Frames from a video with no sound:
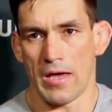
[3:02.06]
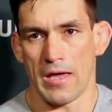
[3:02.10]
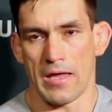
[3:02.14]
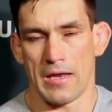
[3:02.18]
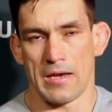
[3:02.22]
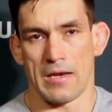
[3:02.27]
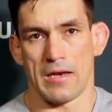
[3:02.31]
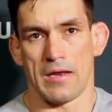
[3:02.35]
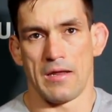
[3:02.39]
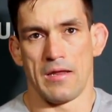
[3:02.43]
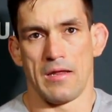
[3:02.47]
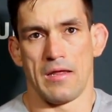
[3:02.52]

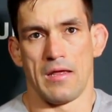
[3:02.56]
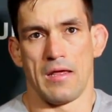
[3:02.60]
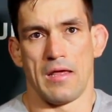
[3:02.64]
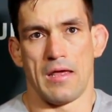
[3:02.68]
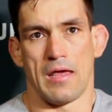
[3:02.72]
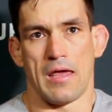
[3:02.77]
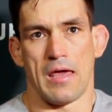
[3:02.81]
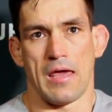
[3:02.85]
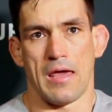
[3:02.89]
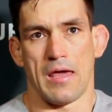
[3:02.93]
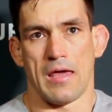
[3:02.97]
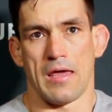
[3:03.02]
and
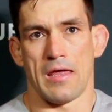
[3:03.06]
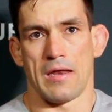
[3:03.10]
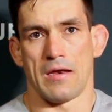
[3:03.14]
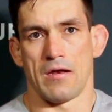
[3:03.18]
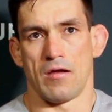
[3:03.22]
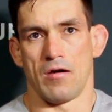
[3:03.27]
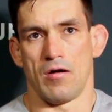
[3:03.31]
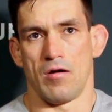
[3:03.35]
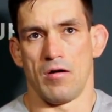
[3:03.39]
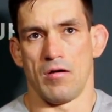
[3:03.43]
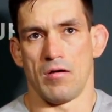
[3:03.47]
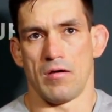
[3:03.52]
and
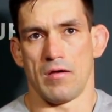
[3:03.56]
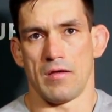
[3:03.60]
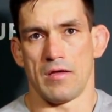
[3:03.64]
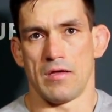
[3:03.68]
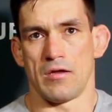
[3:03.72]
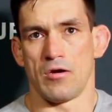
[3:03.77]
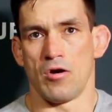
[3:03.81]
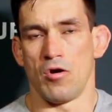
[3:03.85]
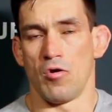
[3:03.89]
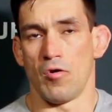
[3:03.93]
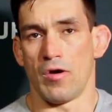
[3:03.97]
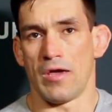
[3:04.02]

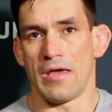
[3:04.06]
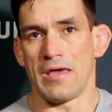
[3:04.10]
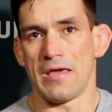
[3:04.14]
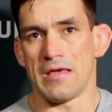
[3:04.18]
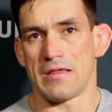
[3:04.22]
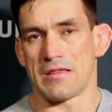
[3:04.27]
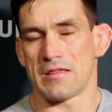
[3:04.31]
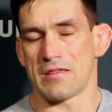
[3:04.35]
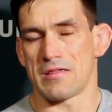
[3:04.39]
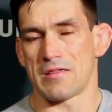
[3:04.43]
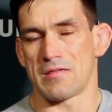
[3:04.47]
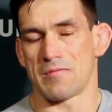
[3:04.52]
you know
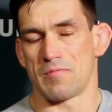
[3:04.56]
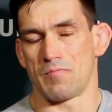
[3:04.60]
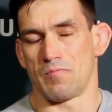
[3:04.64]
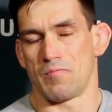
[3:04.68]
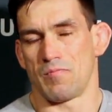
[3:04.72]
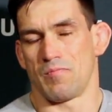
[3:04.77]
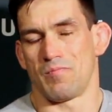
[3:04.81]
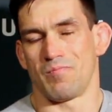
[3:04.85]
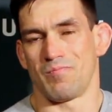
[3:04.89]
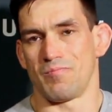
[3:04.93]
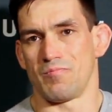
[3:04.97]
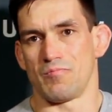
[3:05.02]
he's
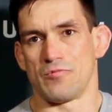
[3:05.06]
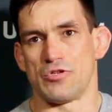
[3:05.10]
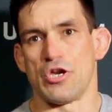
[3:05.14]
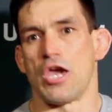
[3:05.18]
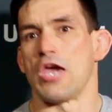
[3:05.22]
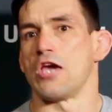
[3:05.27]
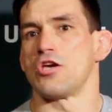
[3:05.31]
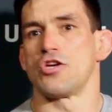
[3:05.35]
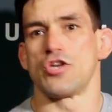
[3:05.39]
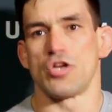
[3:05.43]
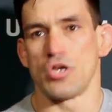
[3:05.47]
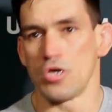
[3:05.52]

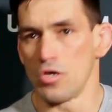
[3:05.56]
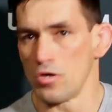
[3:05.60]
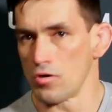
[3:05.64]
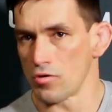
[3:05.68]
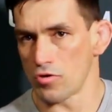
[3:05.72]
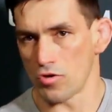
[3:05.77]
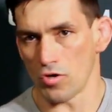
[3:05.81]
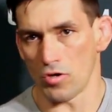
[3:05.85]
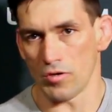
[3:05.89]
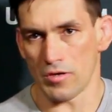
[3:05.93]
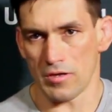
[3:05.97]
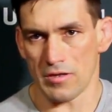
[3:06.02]
Jake
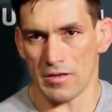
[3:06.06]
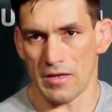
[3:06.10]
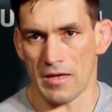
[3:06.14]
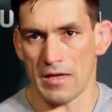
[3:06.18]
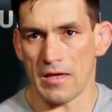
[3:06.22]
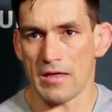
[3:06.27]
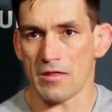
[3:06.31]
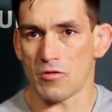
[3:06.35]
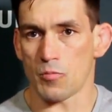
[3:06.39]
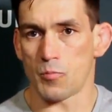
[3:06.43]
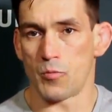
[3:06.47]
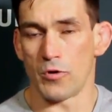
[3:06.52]
Shields, all this.
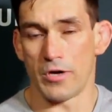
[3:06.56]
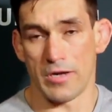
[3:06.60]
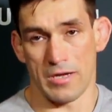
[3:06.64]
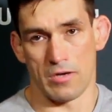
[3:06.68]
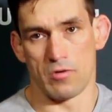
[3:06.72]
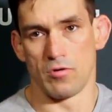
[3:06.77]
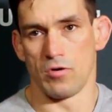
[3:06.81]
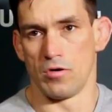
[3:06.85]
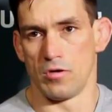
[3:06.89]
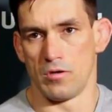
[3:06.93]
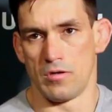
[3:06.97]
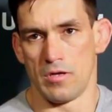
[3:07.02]
He's pretty
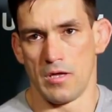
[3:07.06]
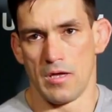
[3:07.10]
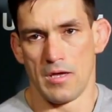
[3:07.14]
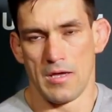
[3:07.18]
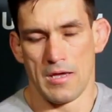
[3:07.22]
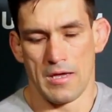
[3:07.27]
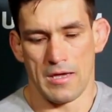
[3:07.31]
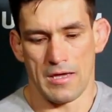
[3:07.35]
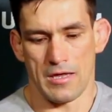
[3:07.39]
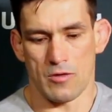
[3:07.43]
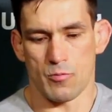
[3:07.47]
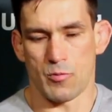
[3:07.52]
good.
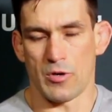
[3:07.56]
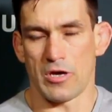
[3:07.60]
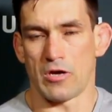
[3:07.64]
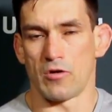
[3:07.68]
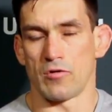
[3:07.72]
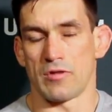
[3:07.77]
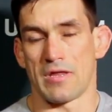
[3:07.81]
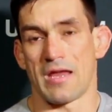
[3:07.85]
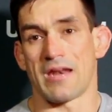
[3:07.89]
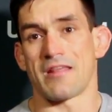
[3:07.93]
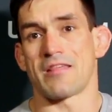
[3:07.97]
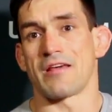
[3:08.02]
He's pretty
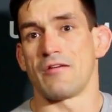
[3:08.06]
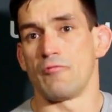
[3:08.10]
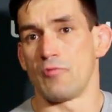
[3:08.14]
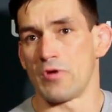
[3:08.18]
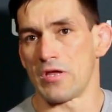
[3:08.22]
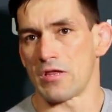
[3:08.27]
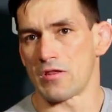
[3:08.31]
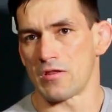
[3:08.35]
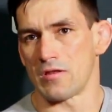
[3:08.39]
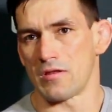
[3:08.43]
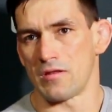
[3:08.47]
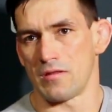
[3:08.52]
good. That is a
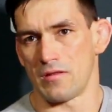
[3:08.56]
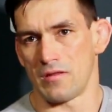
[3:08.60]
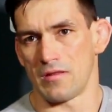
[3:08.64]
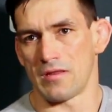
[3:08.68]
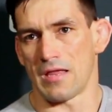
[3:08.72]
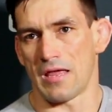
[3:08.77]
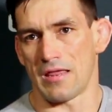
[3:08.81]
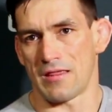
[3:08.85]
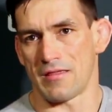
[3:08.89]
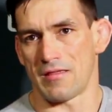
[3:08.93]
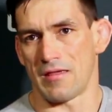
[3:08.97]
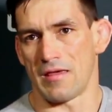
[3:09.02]
reason
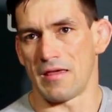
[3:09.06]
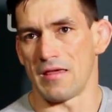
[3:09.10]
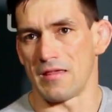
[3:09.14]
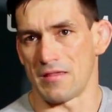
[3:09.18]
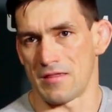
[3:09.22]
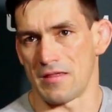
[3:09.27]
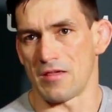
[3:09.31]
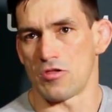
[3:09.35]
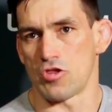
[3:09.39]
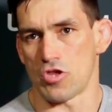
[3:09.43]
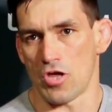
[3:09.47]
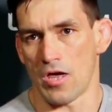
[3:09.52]
that
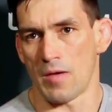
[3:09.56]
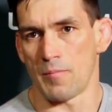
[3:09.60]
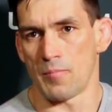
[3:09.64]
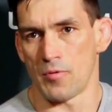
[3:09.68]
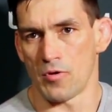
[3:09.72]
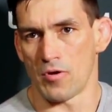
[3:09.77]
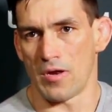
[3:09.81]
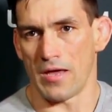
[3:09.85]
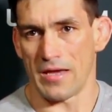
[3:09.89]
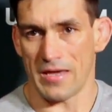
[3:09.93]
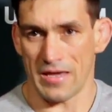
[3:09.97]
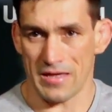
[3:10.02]
he's the
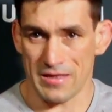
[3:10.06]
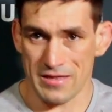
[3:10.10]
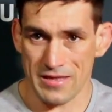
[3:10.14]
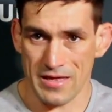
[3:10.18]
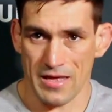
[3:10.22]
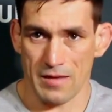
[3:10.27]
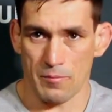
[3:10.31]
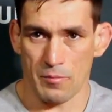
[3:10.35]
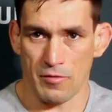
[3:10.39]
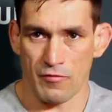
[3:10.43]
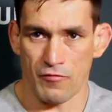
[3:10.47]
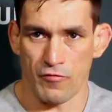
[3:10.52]
champion, like I
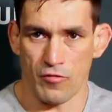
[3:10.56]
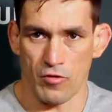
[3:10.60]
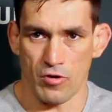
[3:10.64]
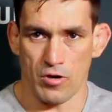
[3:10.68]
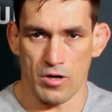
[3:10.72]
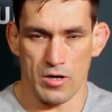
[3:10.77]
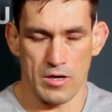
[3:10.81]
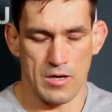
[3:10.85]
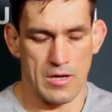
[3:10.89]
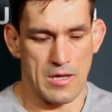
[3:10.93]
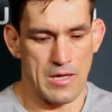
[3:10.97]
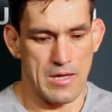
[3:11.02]
said
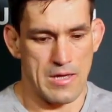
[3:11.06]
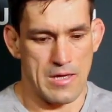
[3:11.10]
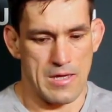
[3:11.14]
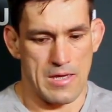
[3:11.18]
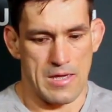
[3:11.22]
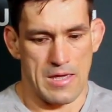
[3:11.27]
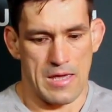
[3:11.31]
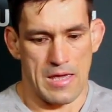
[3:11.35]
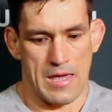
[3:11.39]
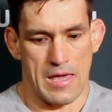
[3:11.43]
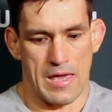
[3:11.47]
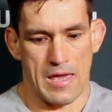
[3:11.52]
before.
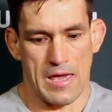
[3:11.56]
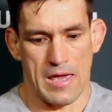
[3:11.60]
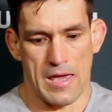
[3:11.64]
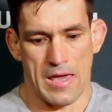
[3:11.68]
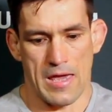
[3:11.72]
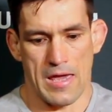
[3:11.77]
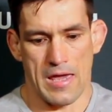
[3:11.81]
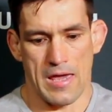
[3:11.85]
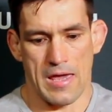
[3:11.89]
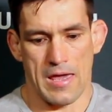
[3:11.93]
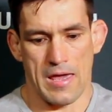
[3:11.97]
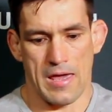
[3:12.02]

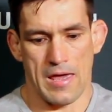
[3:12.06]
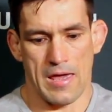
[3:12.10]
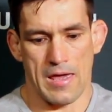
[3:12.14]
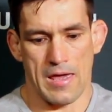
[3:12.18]
And